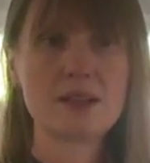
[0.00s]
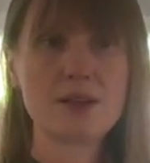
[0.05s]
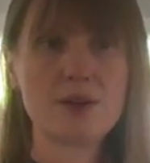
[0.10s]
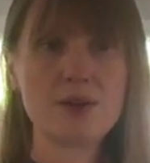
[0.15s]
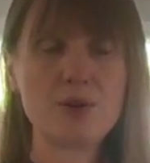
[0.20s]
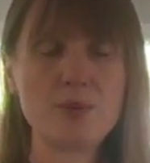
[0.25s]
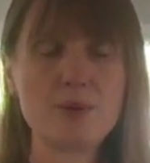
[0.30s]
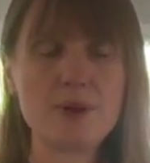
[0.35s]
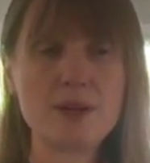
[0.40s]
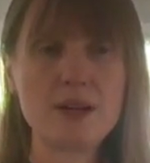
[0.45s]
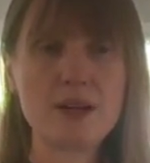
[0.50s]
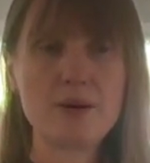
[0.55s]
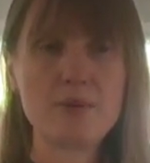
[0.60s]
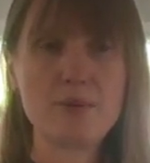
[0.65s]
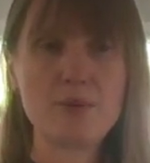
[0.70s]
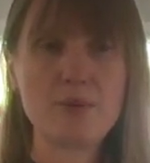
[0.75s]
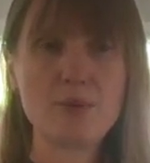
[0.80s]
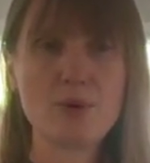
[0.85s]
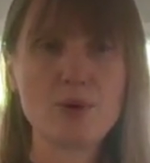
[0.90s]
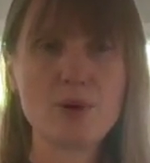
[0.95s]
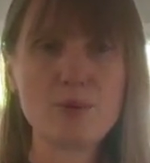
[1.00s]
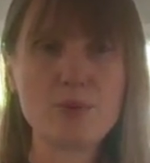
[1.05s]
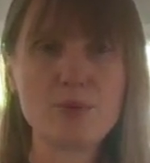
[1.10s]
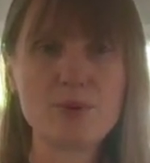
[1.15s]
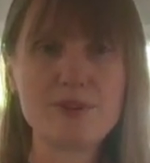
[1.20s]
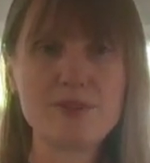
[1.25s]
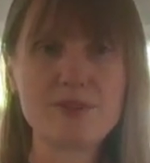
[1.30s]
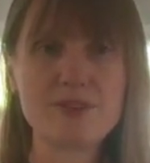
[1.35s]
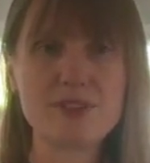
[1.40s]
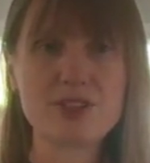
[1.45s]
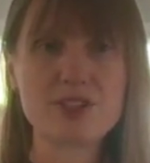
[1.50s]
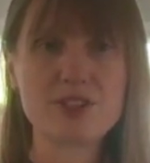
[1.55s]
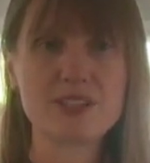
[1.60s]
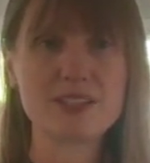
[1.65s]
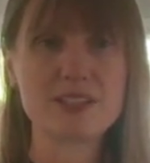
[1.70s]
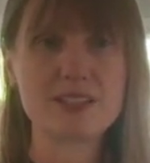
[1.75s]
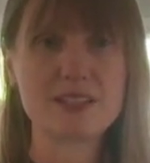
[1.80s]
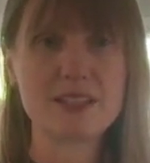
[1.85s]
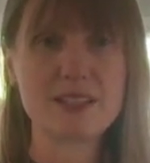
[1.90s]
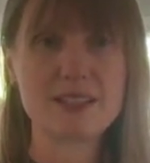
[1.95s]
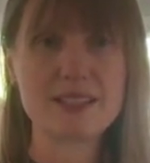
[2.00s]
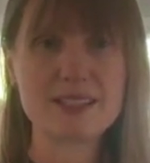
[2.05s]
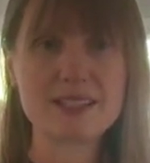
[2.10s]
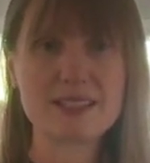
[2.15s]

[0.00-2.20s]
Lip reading: you become more proficient at